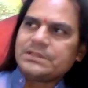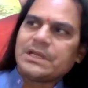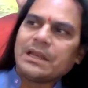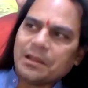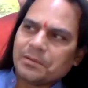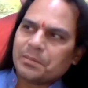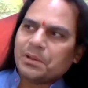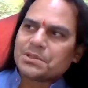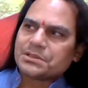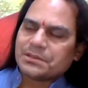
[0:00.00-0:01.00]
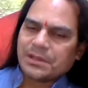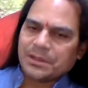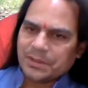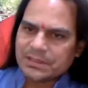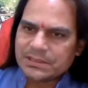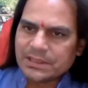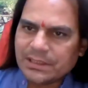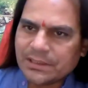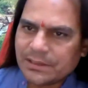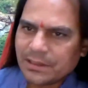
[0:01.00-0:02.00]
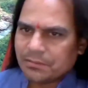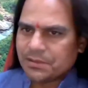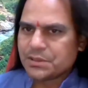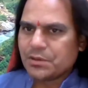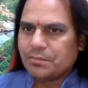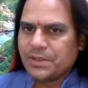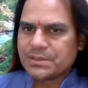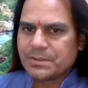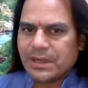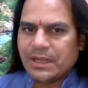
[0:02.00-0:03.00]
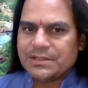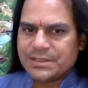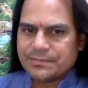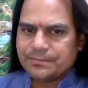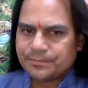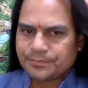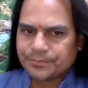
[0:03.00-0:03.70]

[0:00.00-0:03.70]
is an abbreviation. And you can see the definition on page number 19.